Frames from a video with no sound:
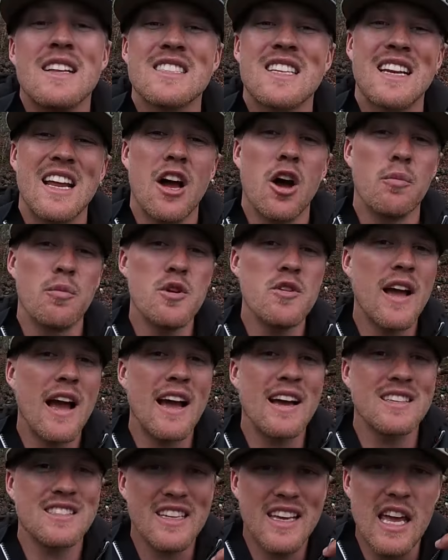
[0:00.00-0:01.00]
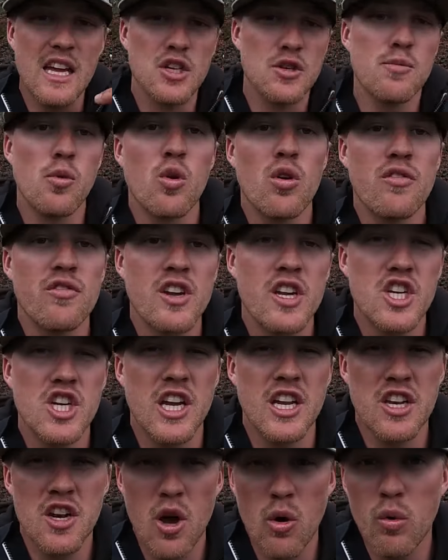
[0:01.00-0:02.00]
It's going to help you guys catch more
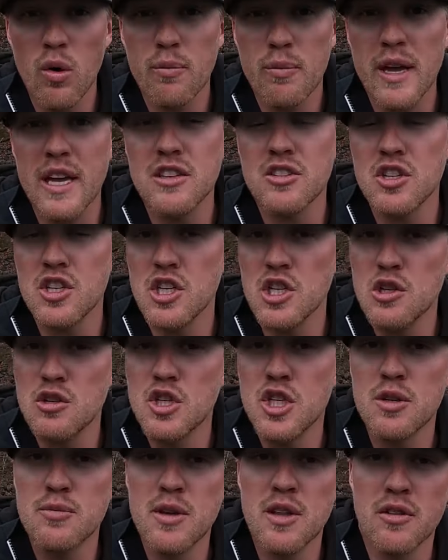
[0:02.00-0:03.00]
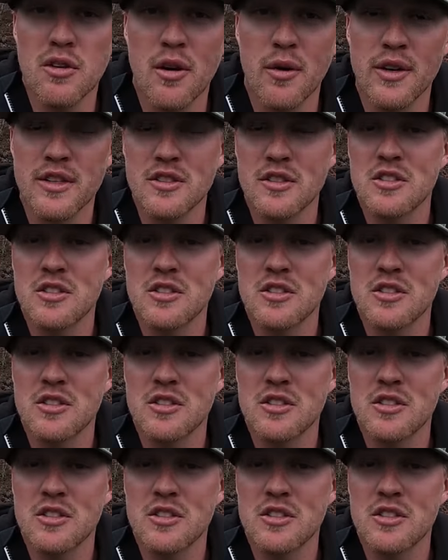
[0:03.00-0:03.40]
fish and know what baits you should be throwing.